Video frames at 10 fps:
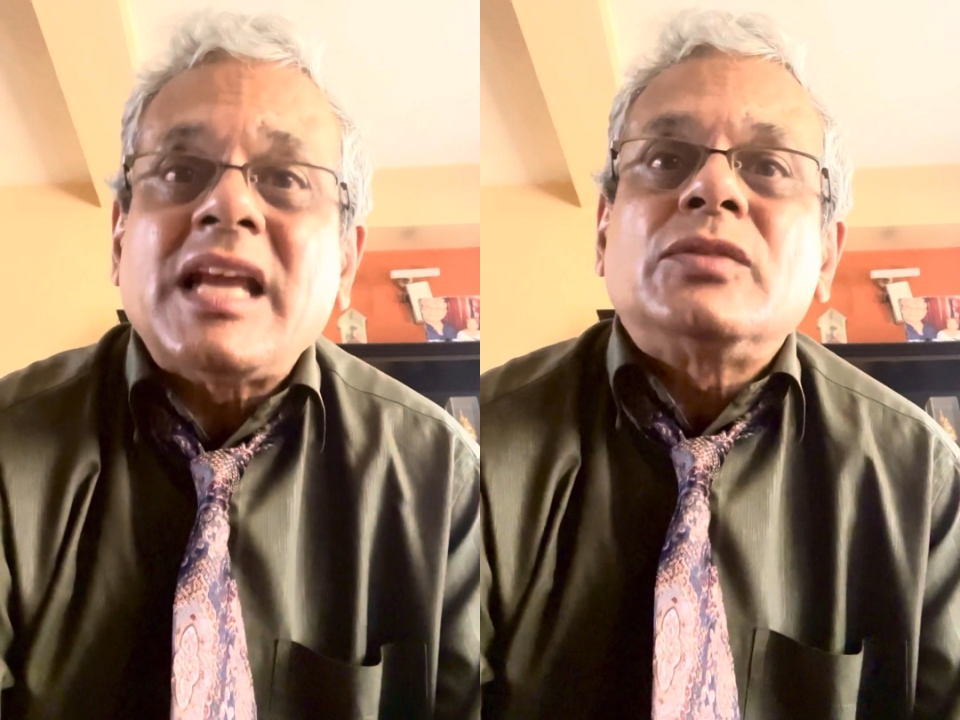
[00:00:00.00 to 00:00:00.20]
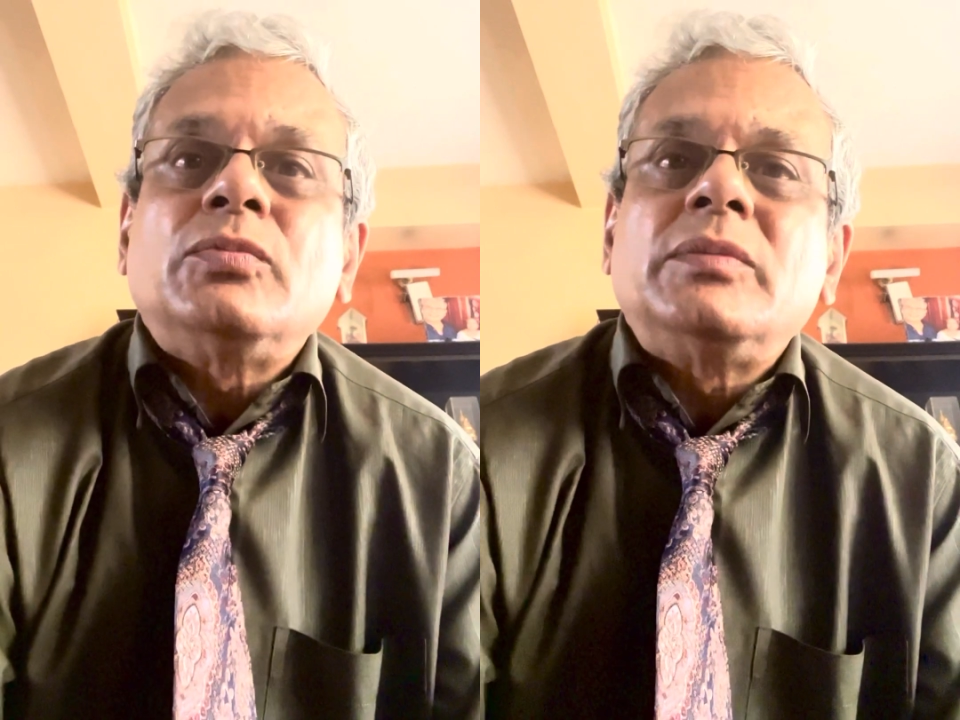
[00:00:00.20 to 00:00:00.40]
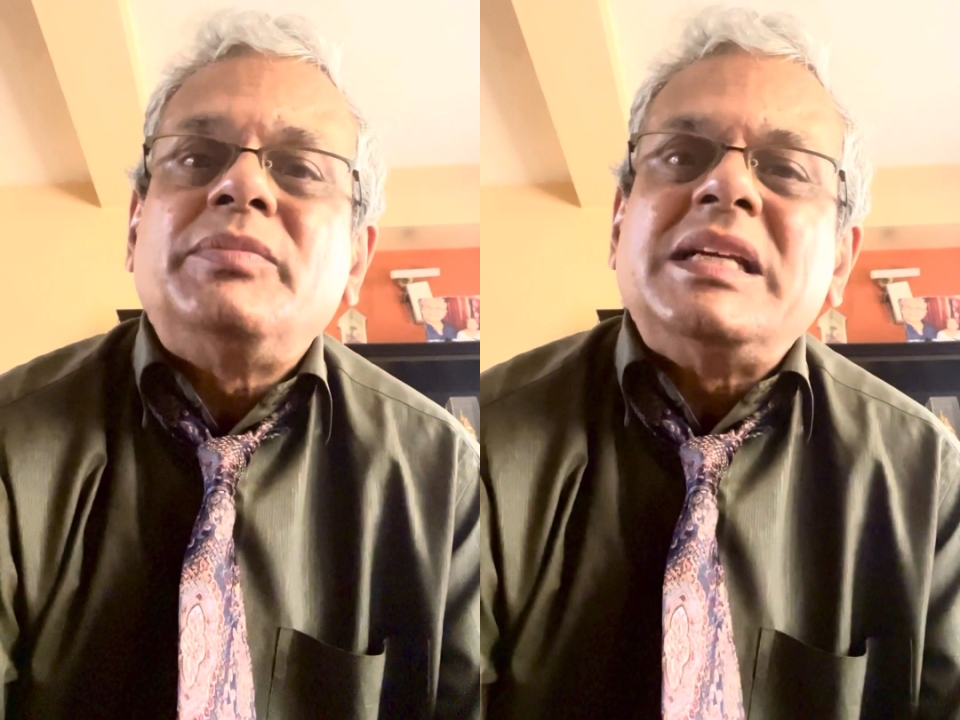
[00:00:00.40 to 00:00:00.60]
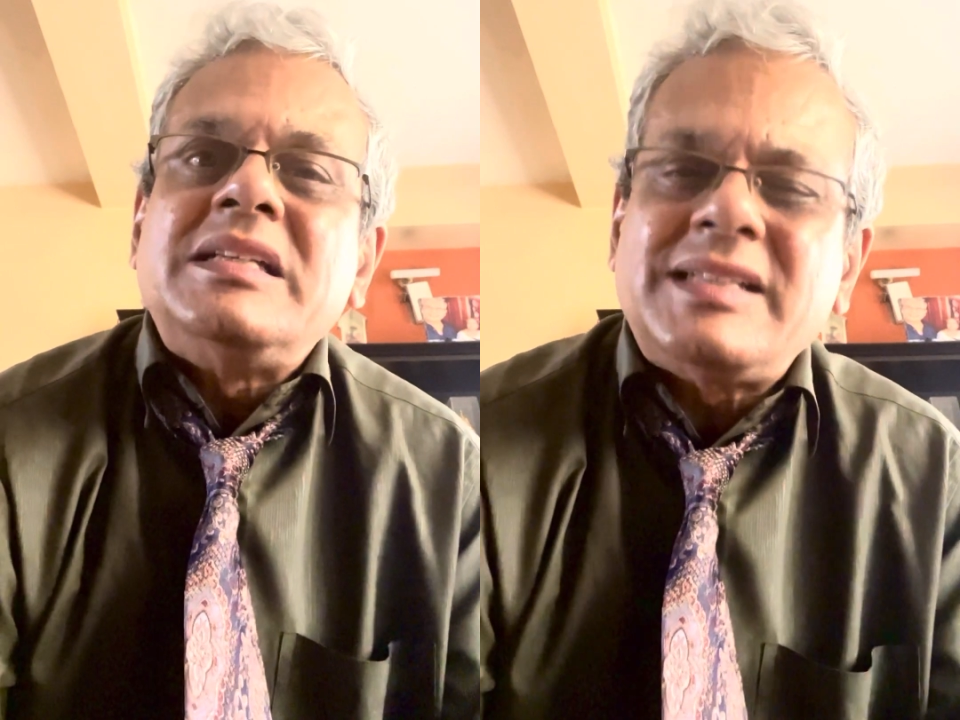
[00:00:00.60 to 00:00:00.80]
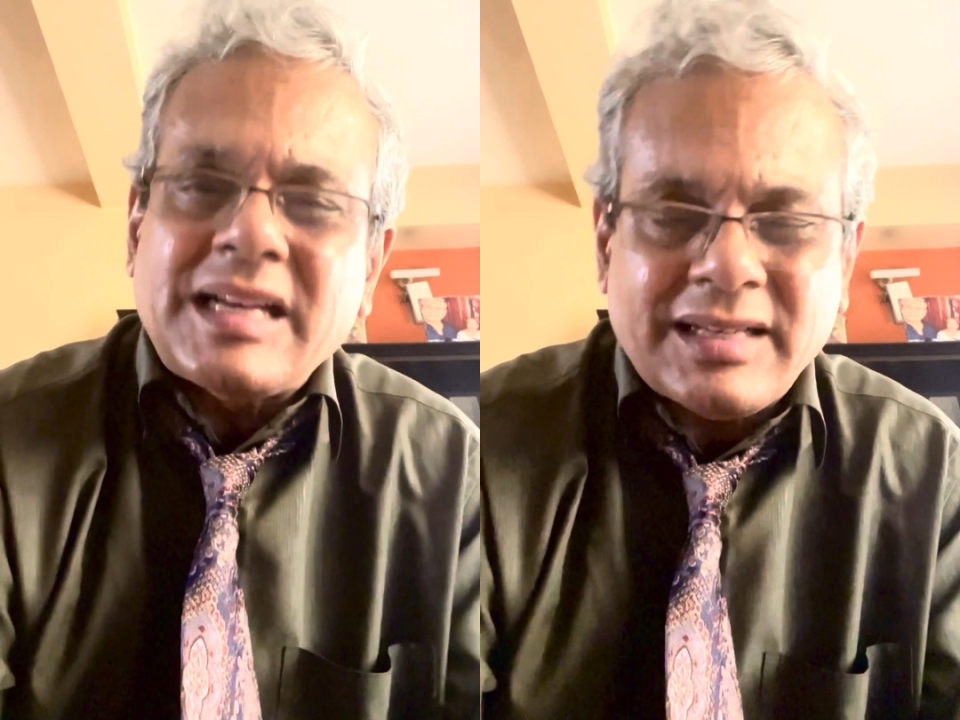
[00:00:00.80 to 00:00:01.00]
It would be
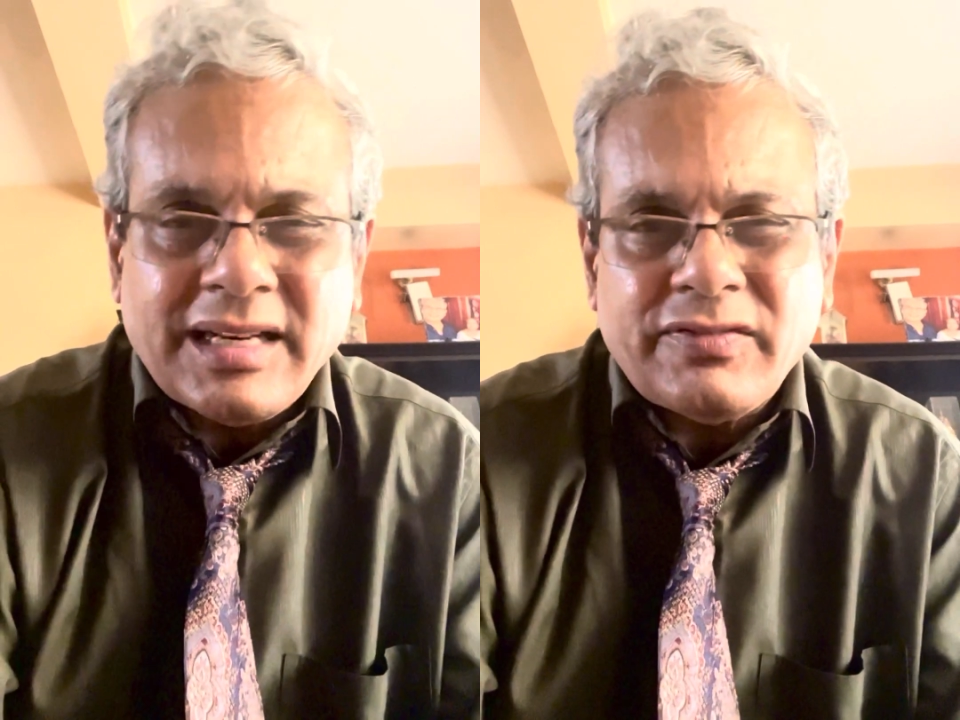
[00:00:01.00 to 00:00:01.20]
deadly